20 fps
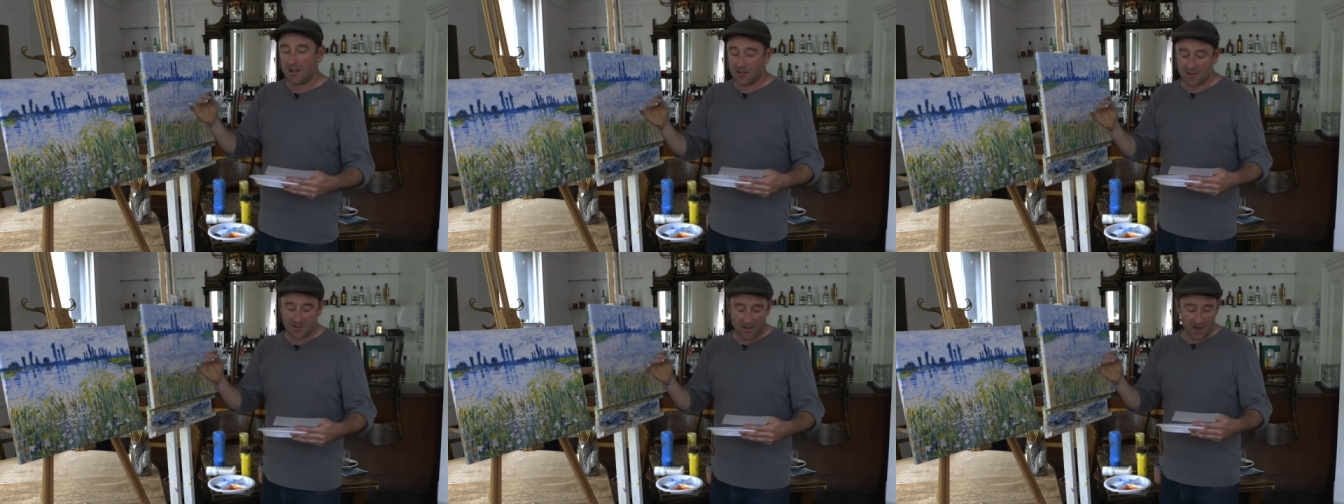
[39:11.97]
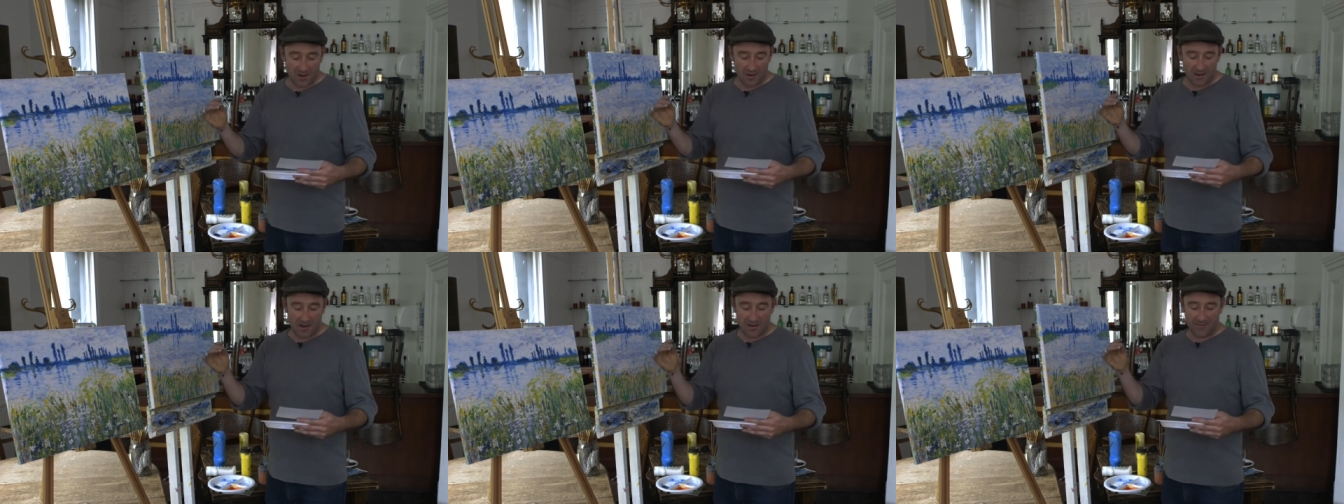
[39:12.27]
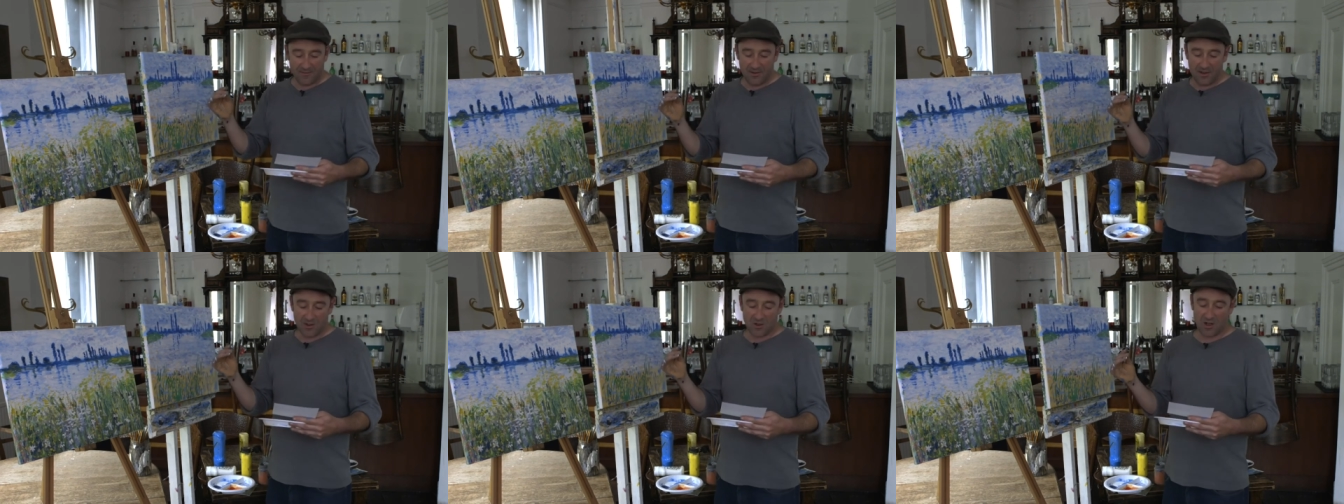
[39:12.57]
So
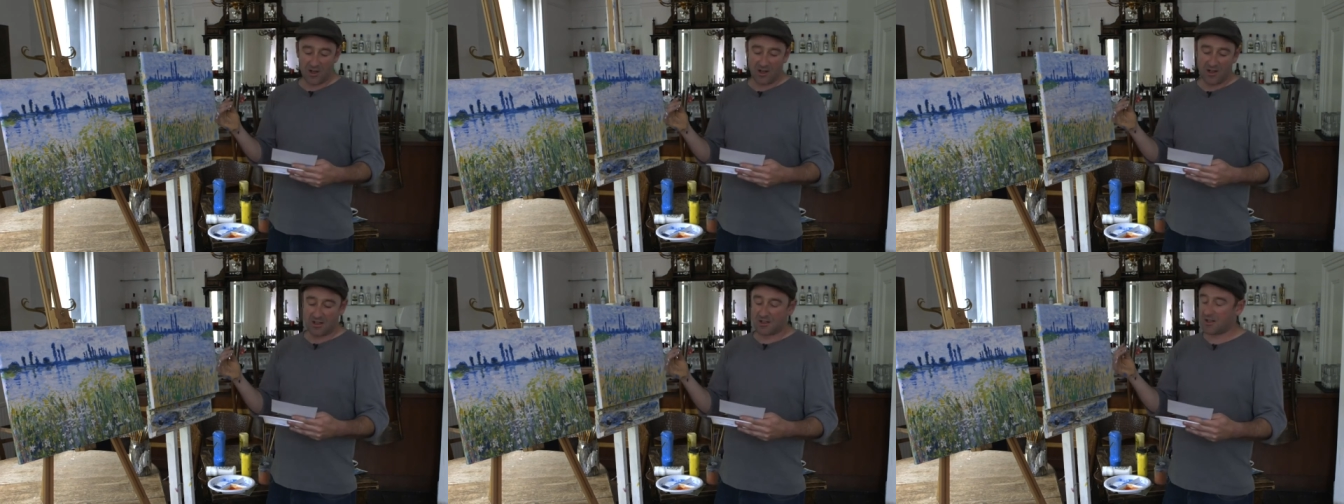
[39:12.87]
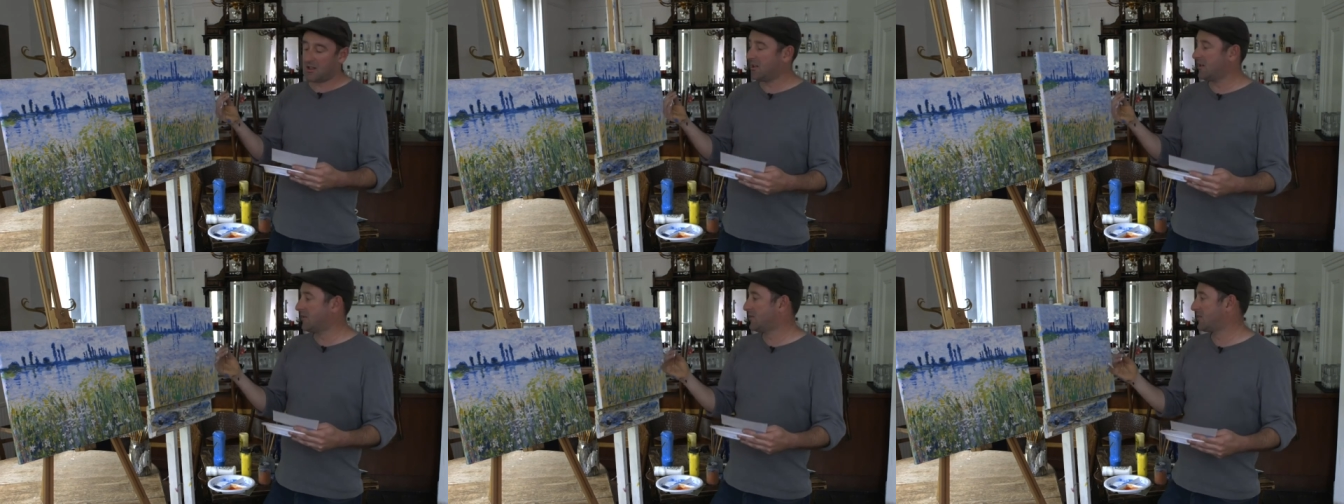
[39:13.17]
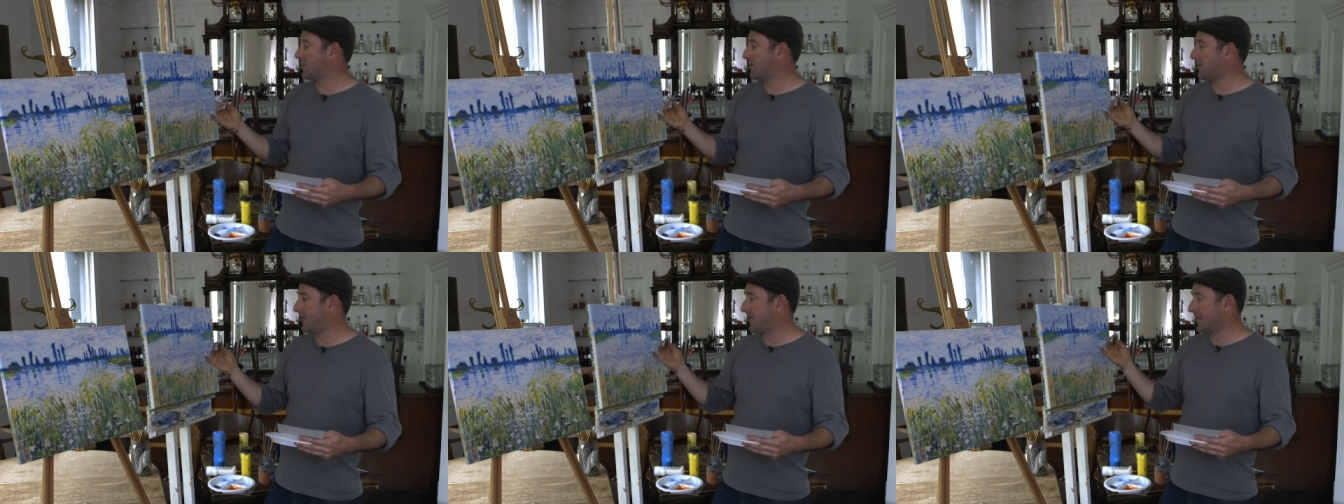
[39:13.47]
if you're trying to do
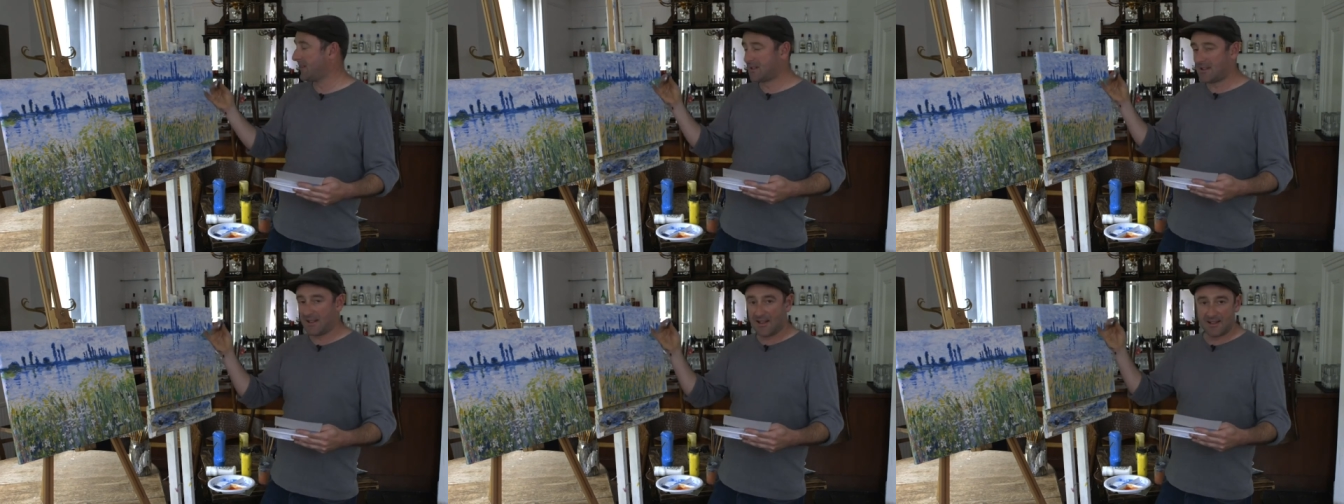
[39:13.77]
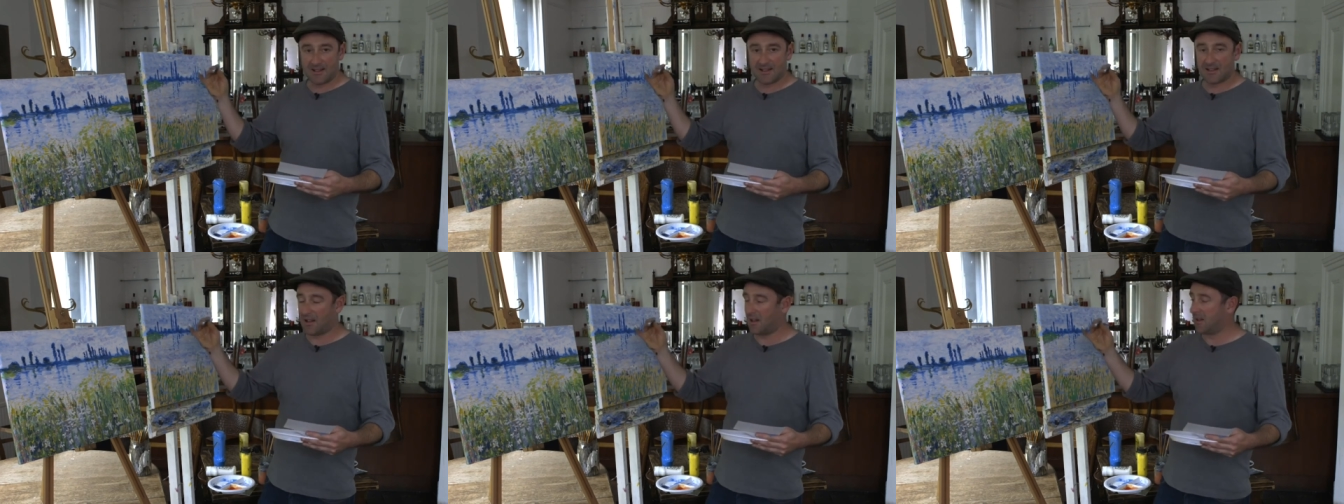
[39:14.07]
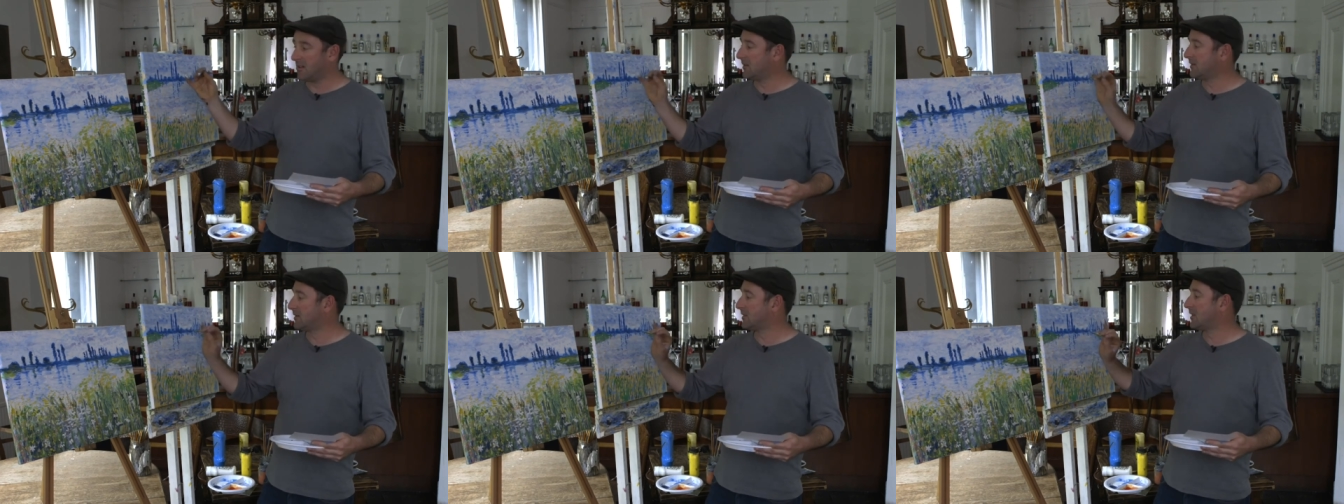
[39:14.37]
something
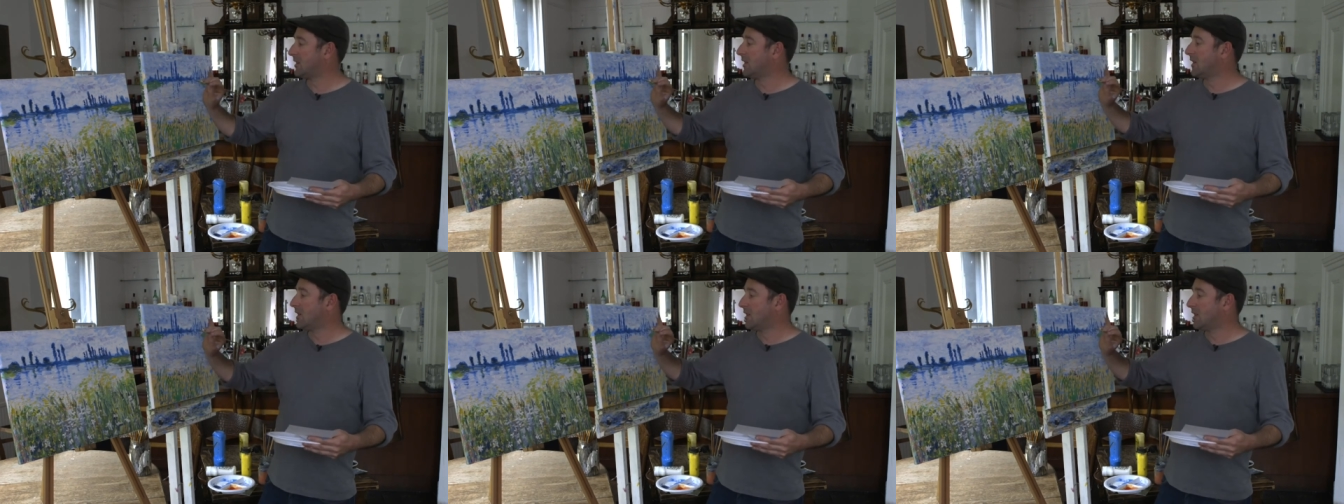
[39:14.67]
detailed,